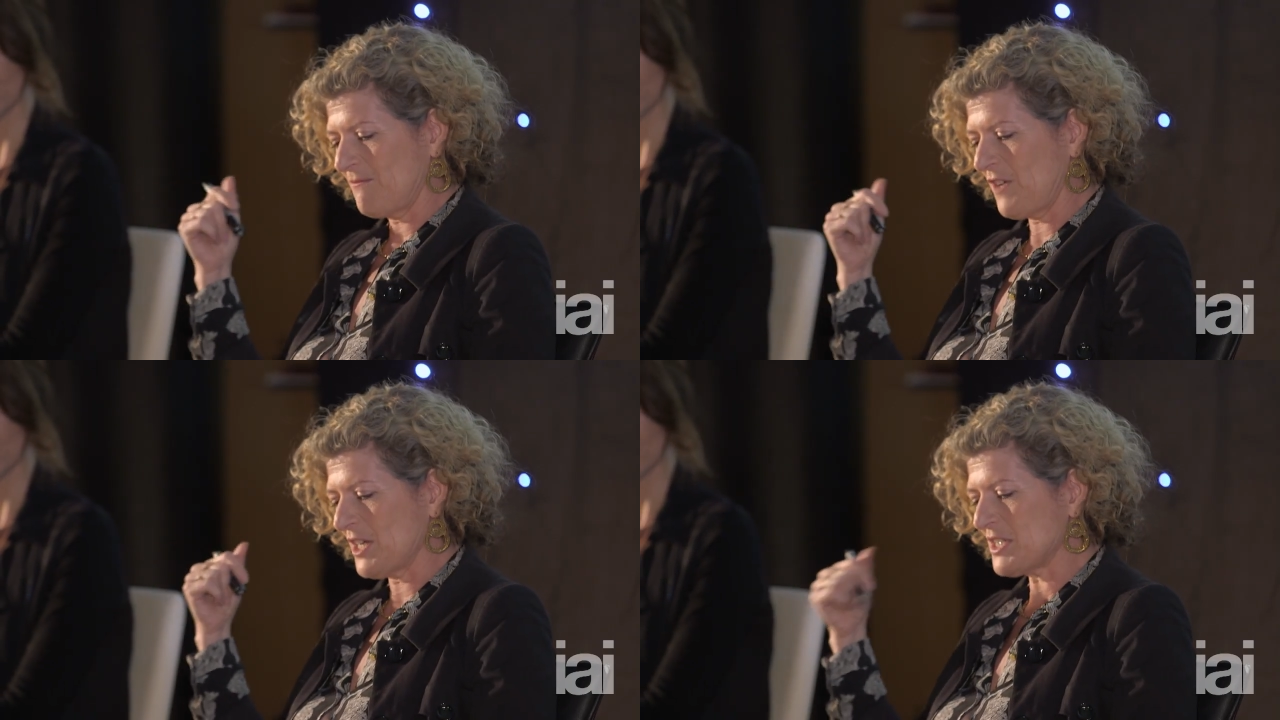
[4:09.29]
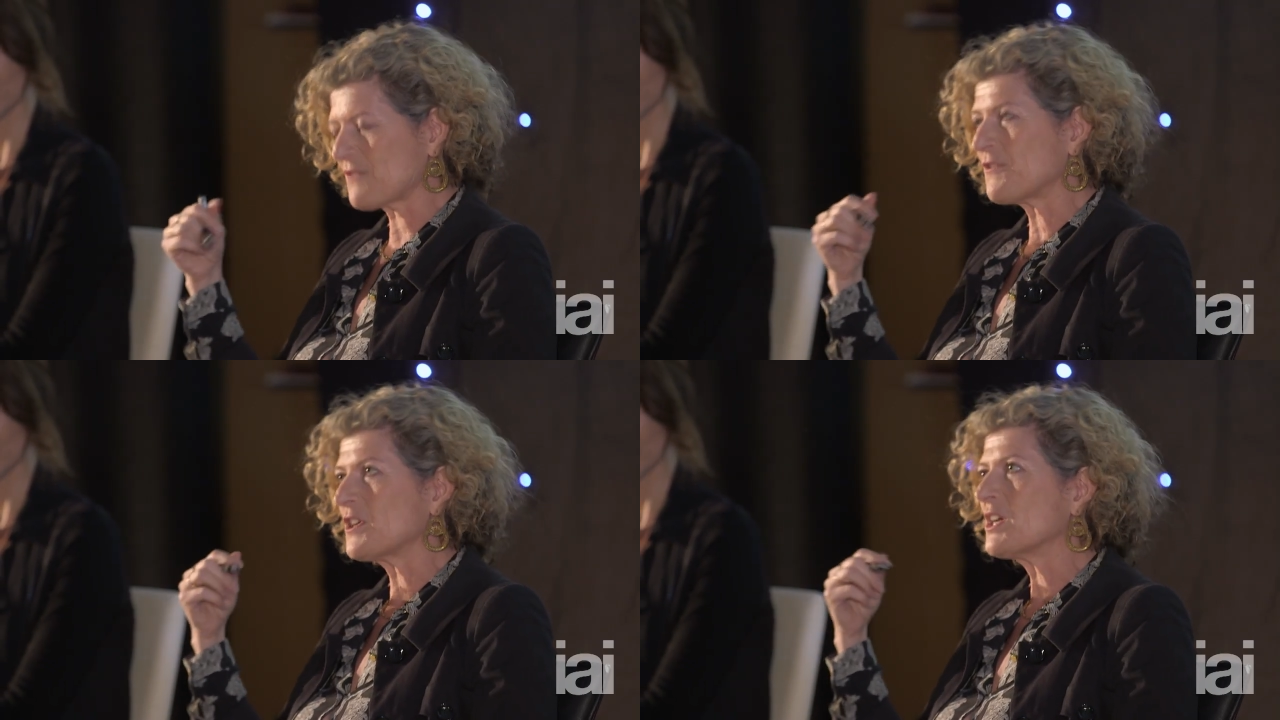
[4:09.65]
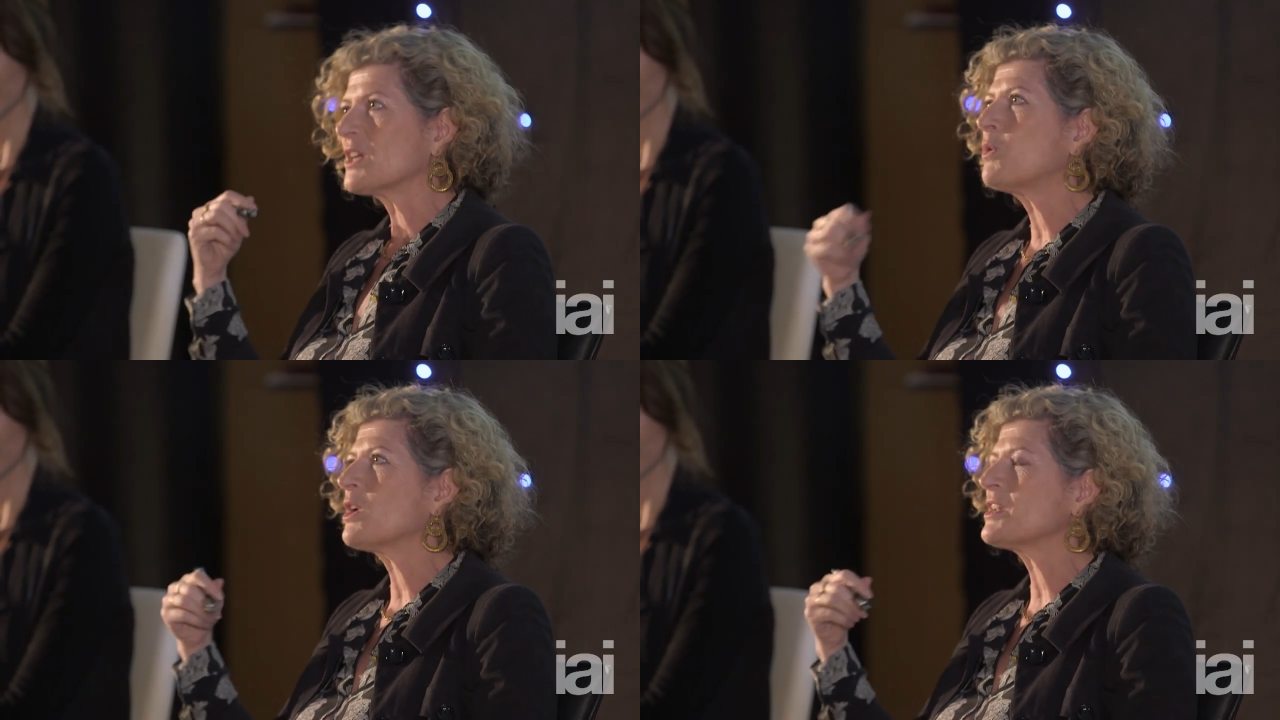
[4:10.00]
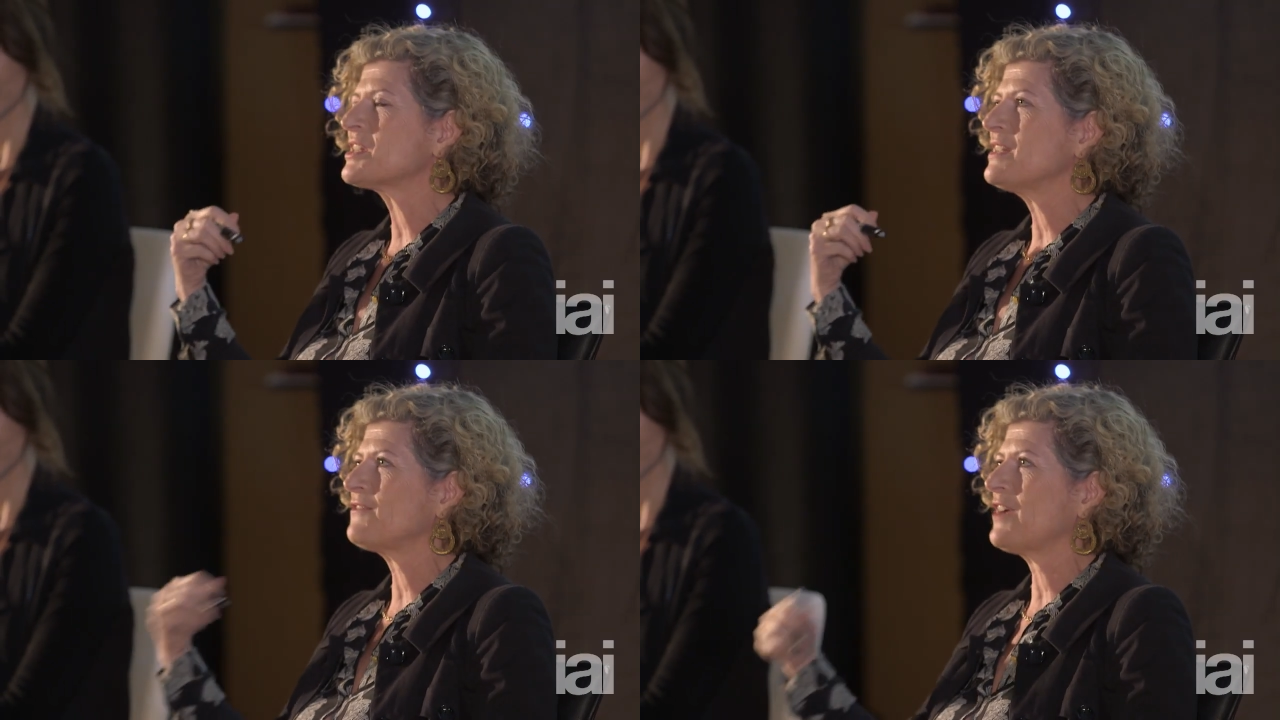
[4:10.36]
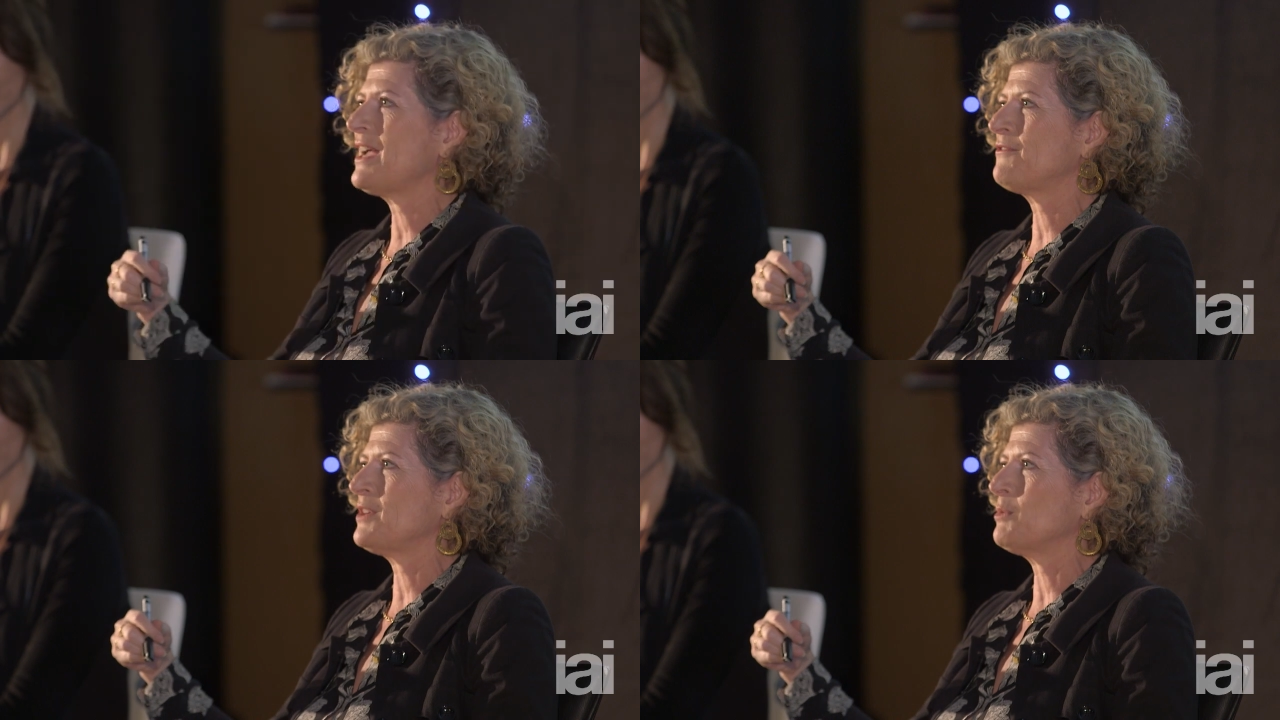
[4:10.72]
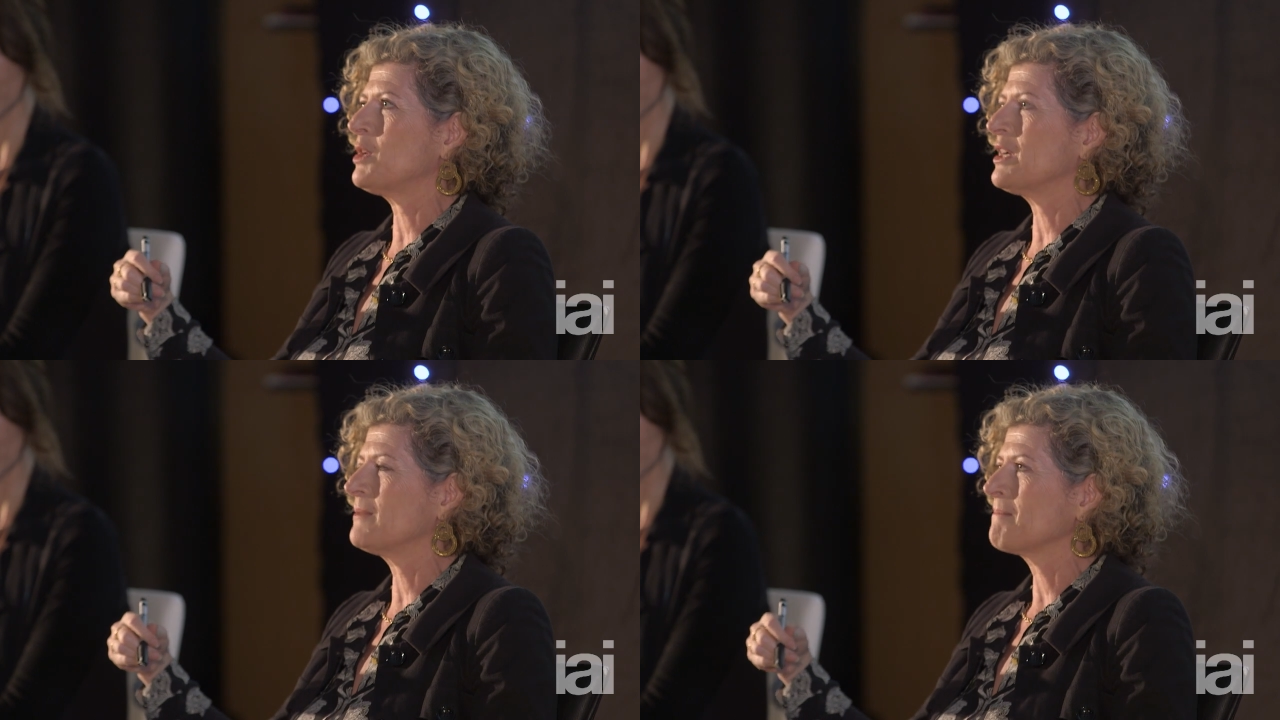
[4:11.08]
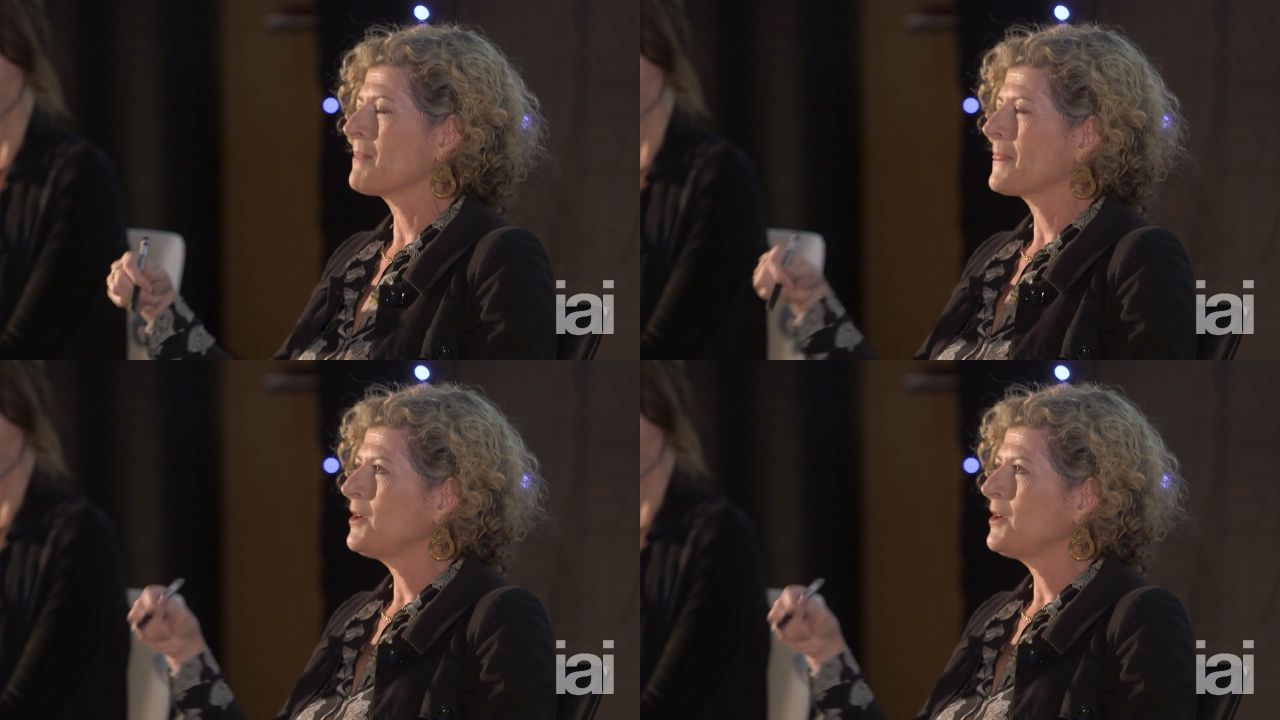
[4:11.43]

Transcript: fights for equality for everyone.